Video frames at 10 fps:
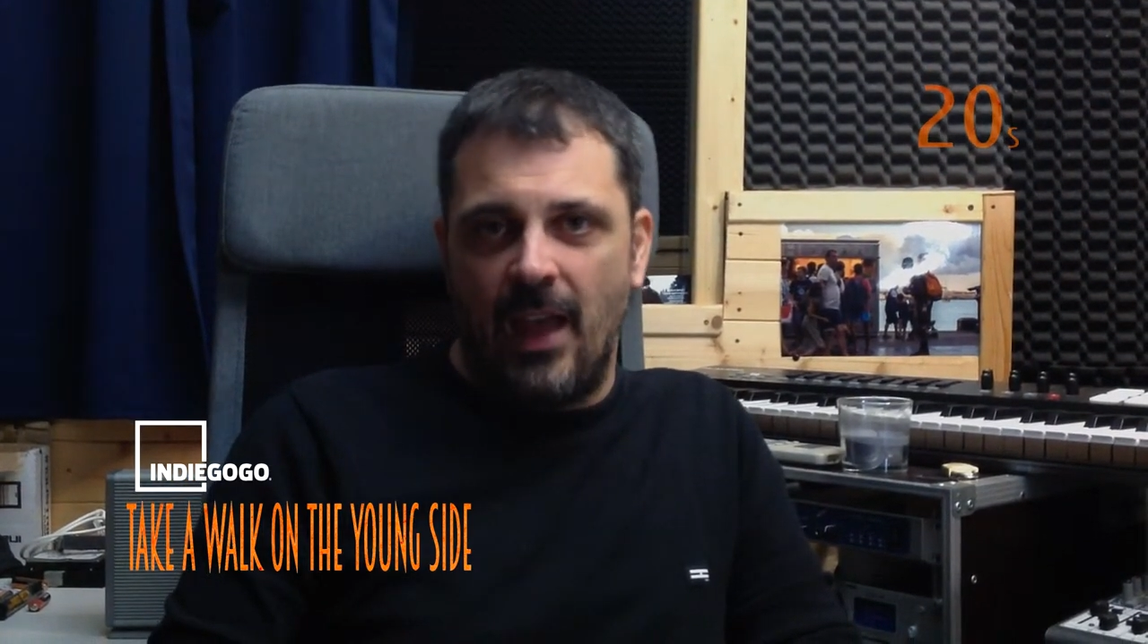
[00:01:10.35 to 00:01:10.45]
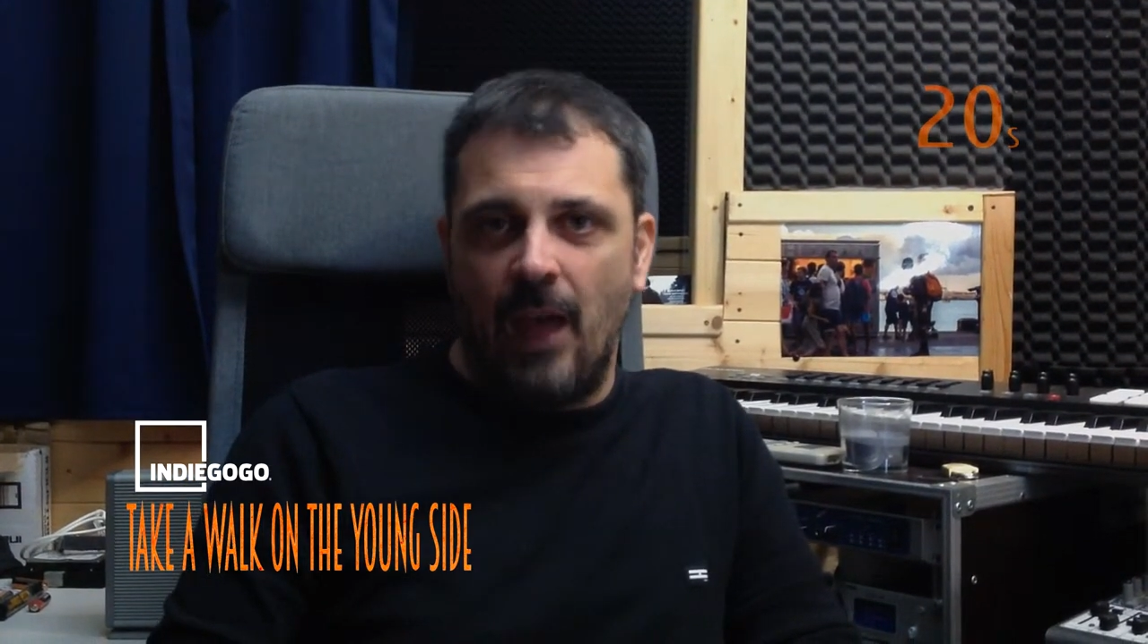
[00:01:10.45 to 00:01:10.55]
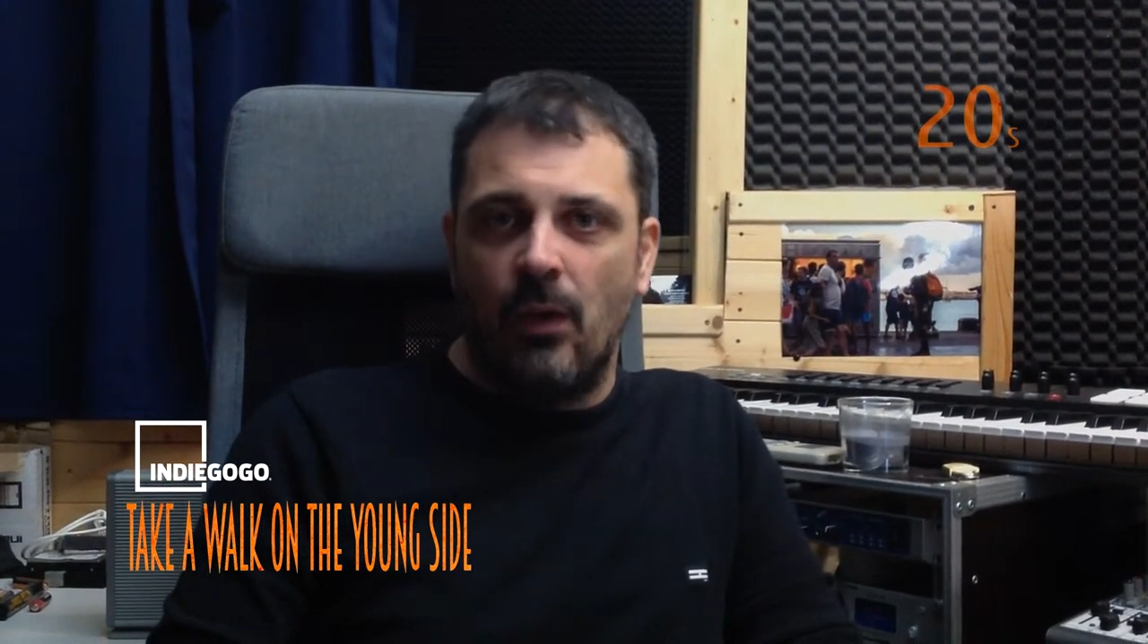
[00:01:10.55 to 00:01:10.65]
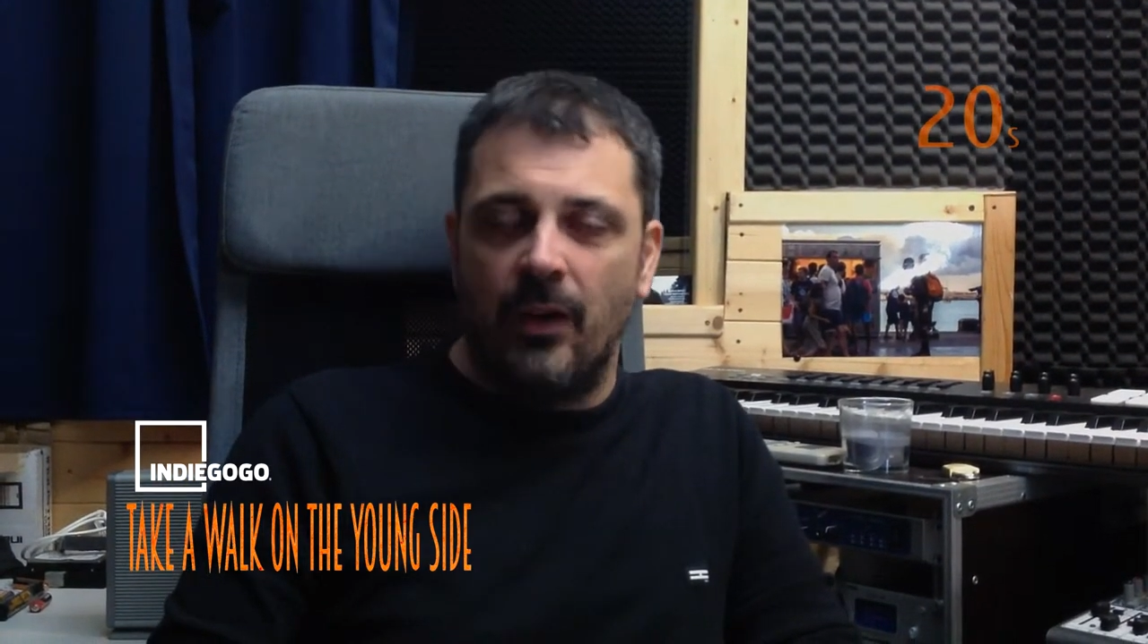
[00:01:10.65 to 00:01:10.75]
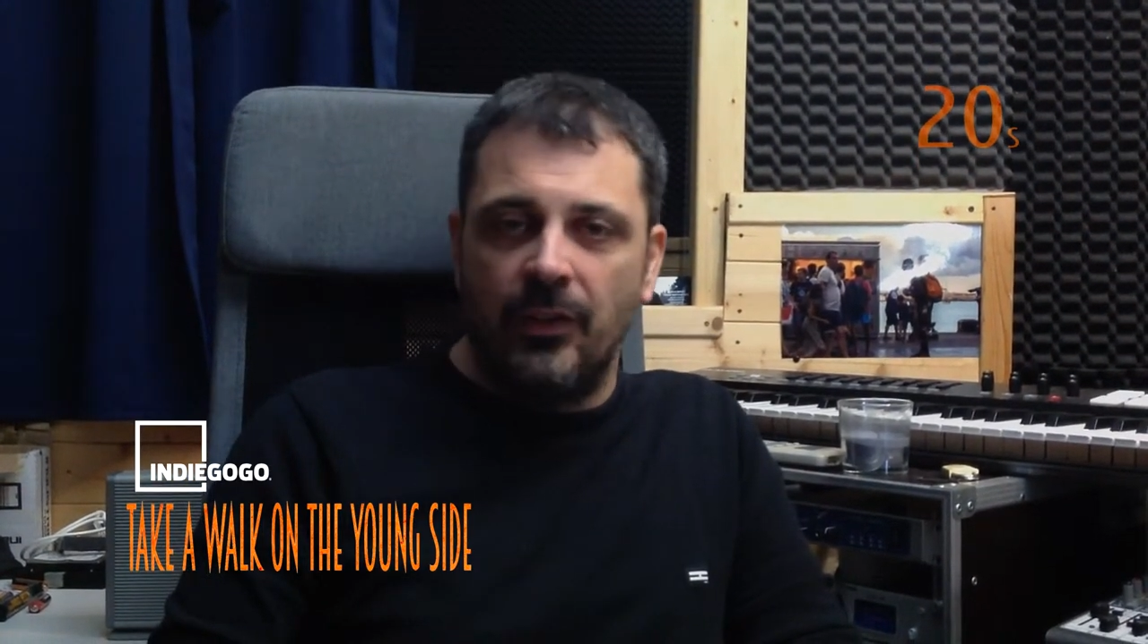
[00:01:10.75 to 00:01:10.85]

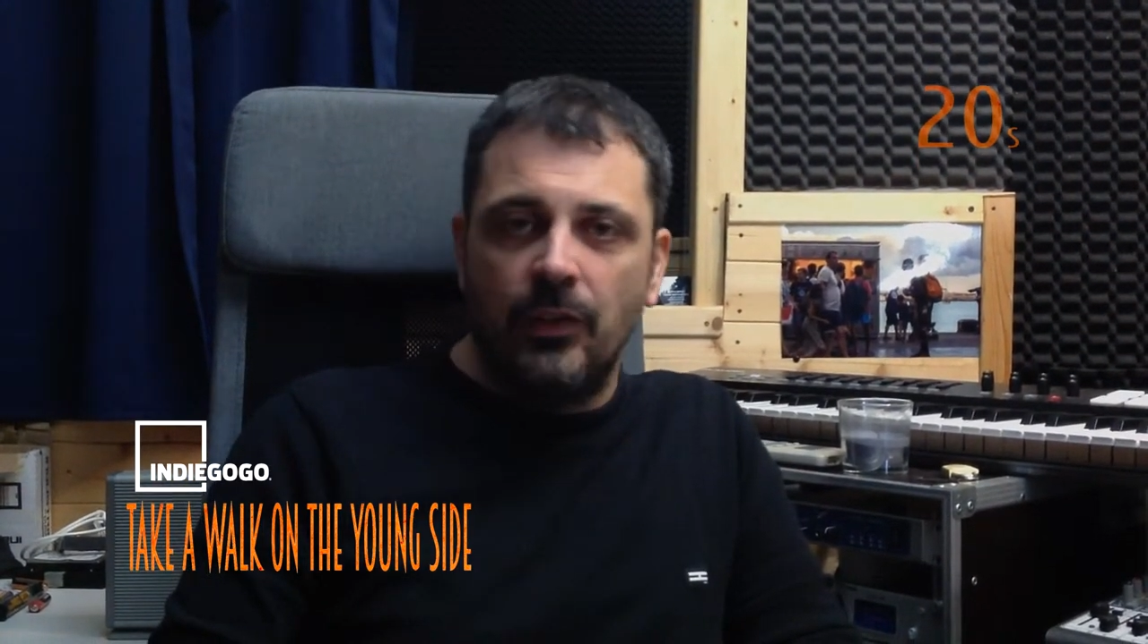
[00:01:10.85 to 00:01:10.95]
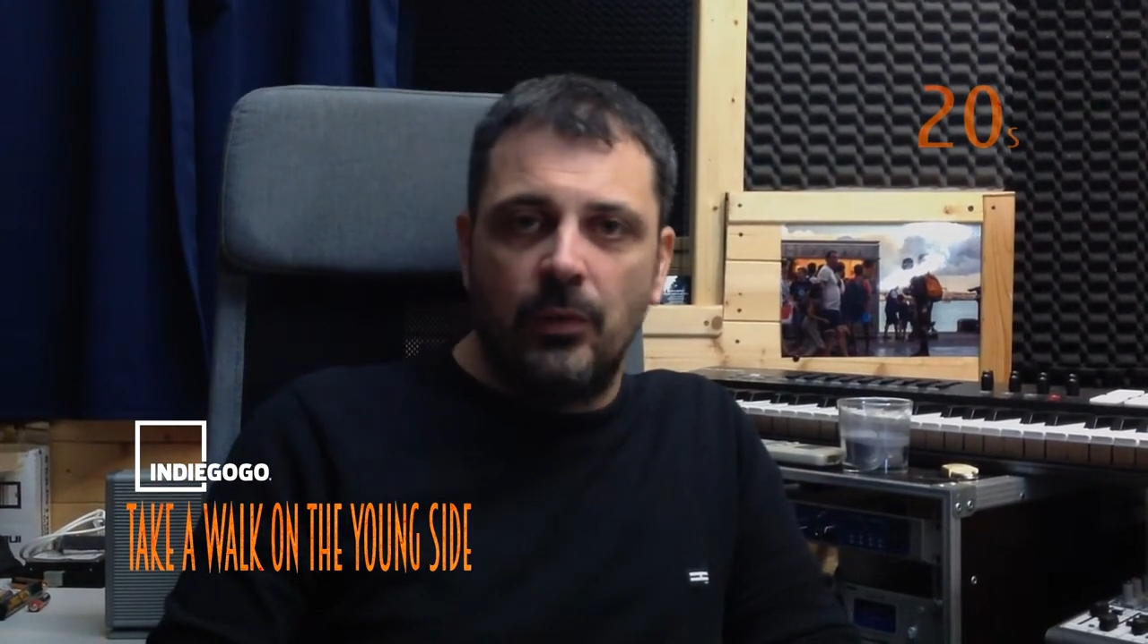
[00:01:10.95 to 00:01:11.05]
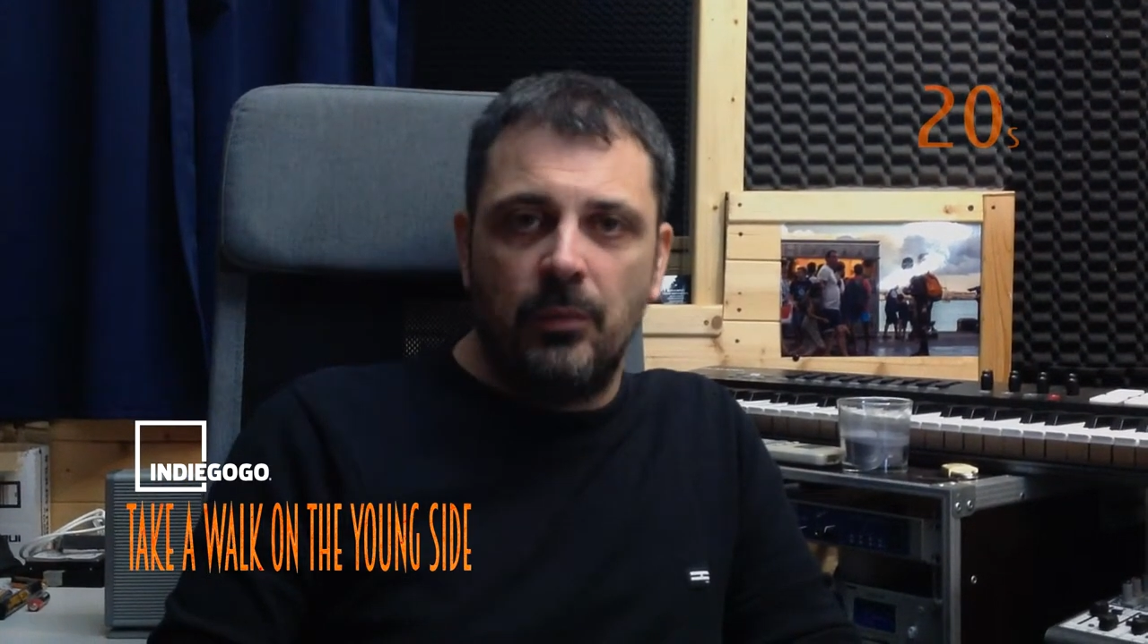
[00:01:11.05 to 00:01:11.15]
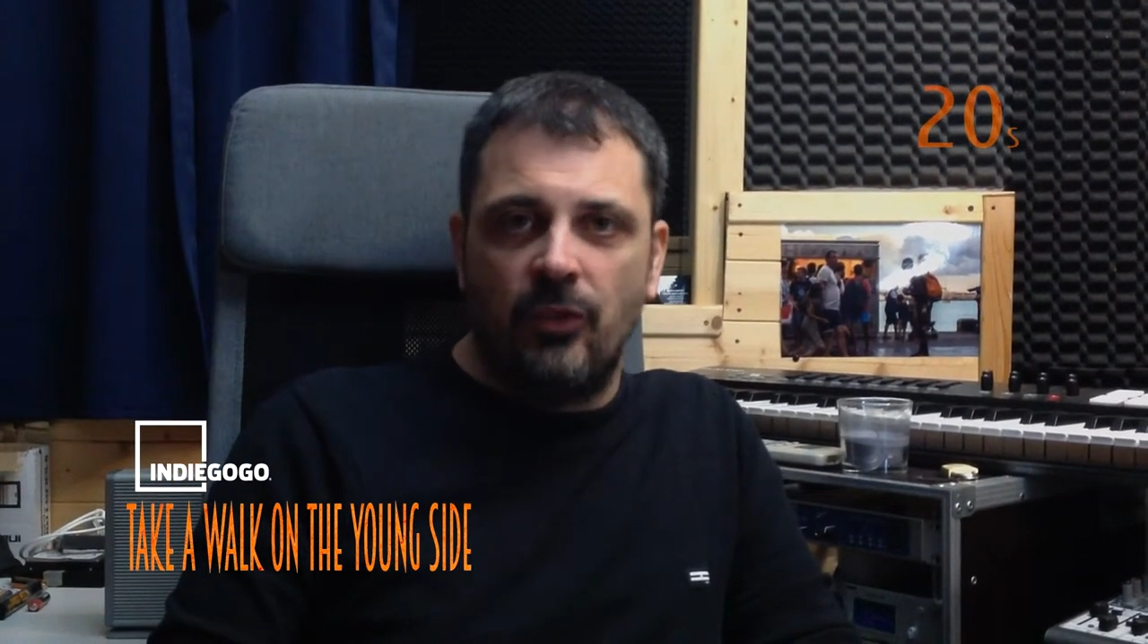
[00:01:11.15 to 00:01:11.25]
our YouTube